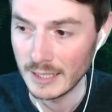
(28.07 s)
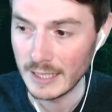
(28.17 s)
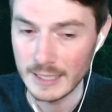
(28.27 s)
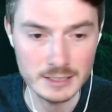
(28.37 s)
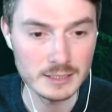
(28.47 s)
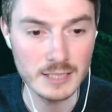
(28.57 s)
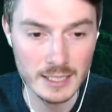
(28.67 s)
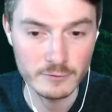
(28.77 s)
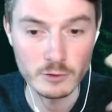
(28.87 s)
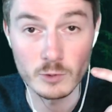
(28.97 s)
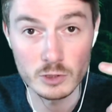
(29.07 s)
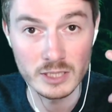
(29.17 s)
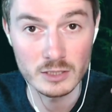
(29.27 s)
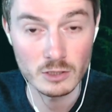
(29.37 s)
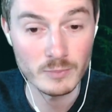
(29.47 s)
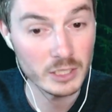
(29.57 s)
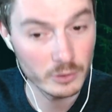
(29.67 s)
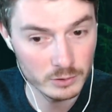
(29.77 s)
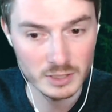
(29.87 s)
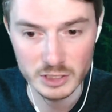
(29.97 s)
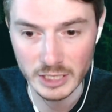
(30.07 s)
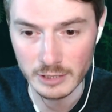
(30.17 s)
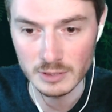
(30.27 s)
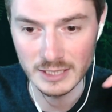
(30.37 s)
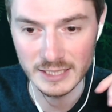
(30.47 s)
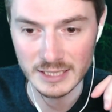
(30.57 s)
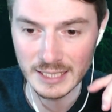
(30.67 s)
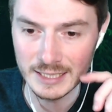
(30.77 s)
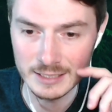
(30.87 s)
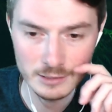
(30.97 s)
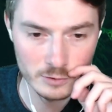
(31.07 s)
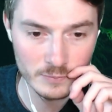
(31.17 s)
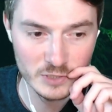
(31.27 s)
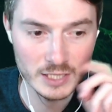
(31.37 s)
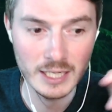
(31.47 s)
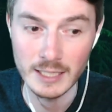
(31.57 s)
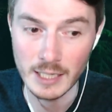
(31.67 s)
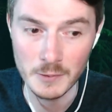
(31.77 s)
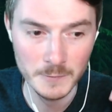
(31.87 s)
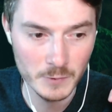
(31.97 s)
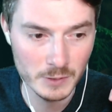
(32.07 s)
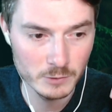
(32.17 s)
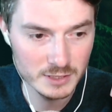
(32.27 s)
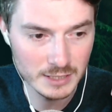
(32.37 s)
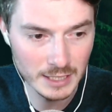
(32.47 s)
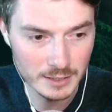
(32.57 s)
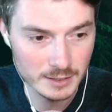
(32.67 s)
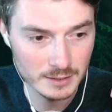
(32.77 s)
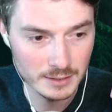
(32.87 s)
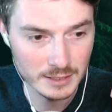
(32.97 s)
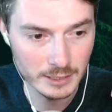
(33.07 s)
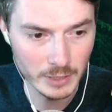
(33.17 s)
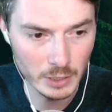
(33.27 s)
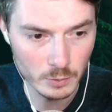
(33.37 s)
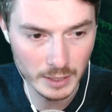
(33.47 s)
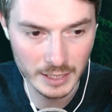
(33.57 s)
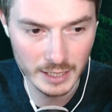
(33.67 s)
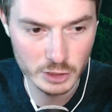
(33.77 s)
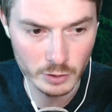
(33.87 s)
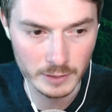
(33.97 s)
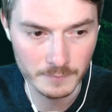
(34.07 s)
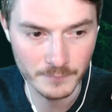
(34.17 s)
And uh, yeah, if you want to hear the song by your own, check out the link in the description. And now we will start. Here we go, enjoy!